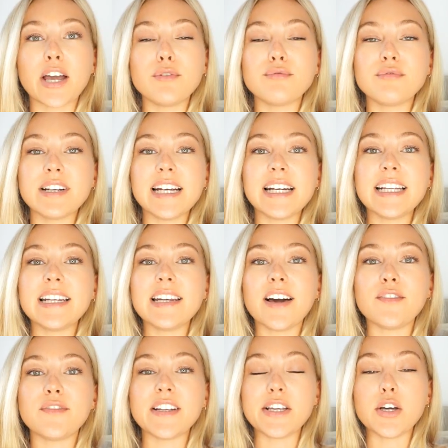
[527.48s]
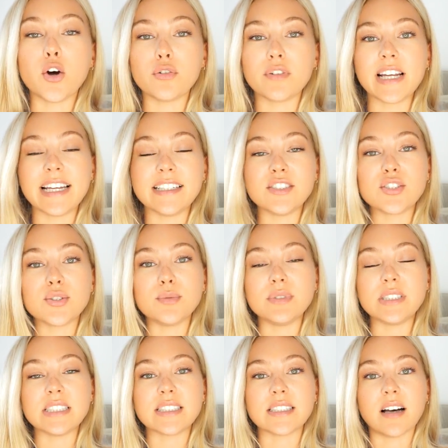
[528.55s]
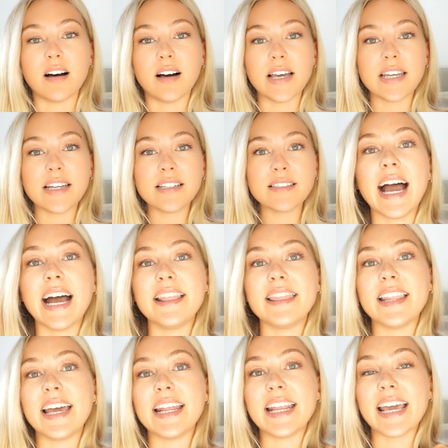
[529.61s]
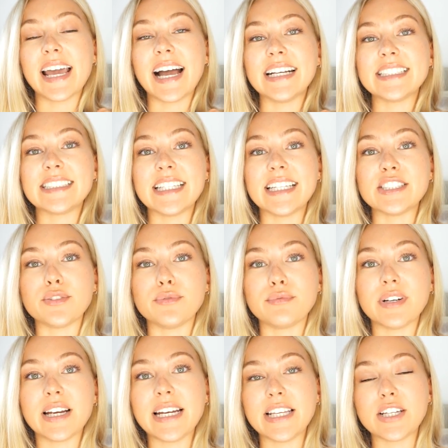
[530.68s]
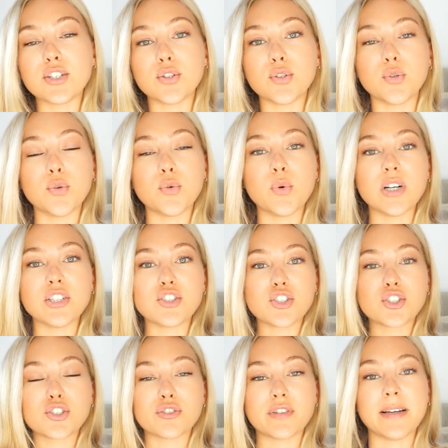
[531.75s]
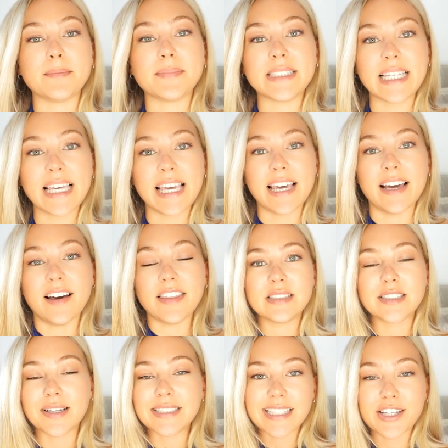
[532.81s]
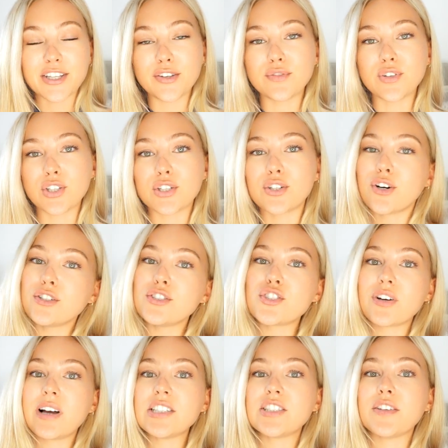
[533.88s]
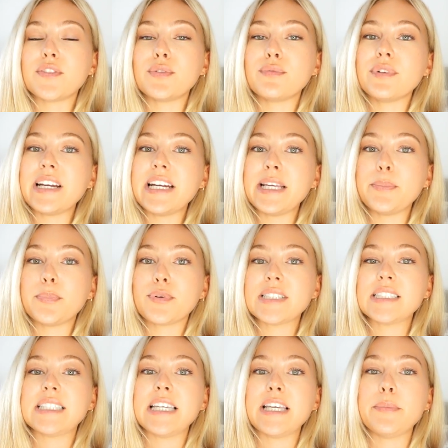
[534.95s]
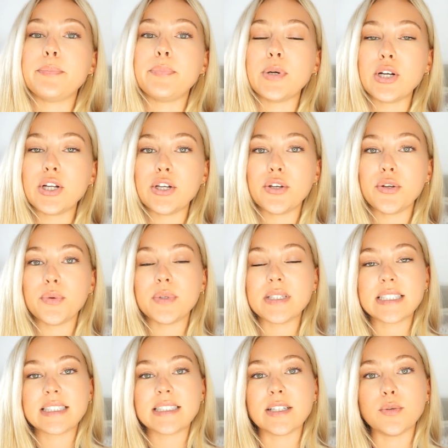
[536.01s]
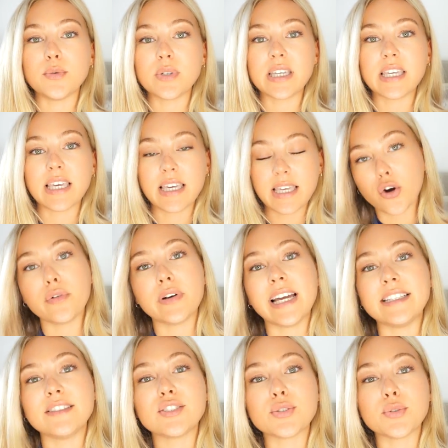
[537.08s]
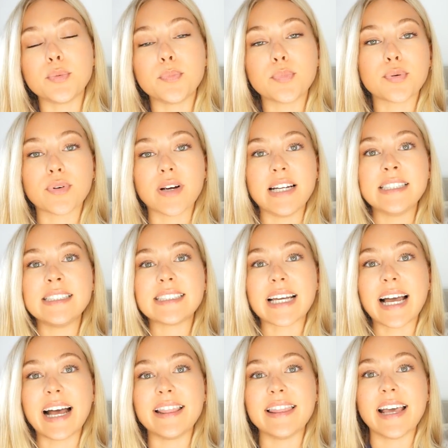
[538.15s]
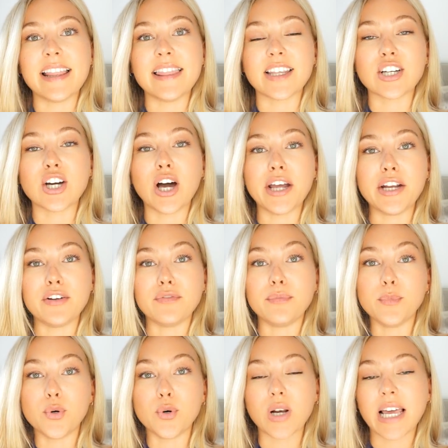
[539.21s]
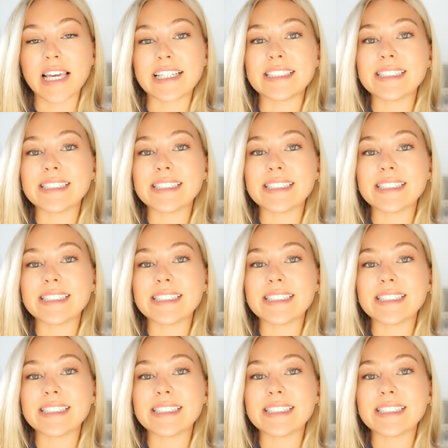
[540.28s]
a really lovely oriental design, and then it has these really cool strips here. So it's like you've got the contrast of the really pretty blue silky oriental print, and then the kind of more like